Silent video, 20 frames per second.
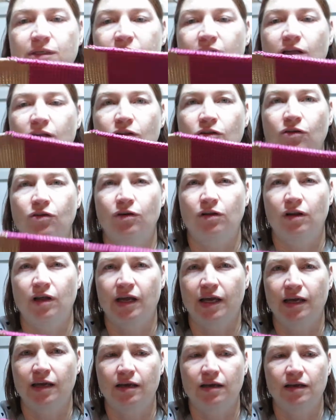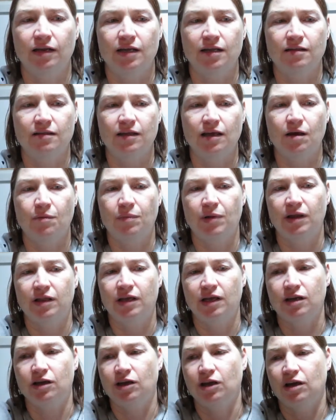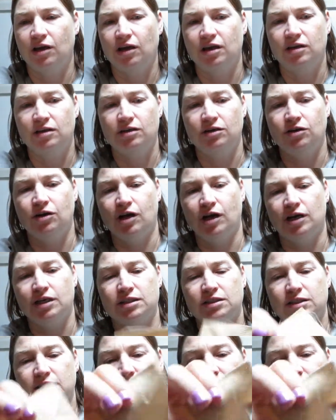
they don't look like it is there, but then you can notice